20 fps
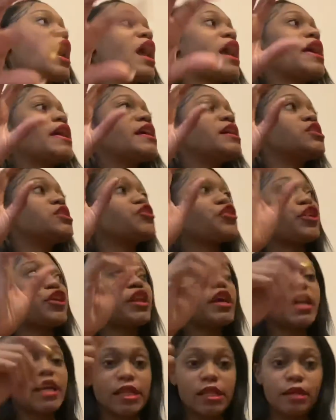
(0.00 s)
is you're
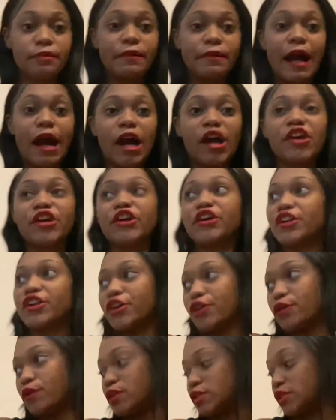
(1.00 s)
gonna get the powder, you're gonna
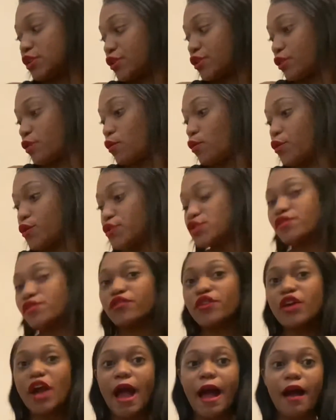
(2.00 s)
go into the corners of
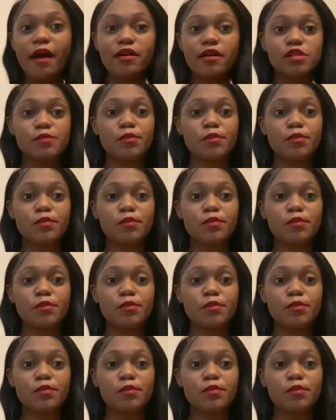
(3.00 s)
your house,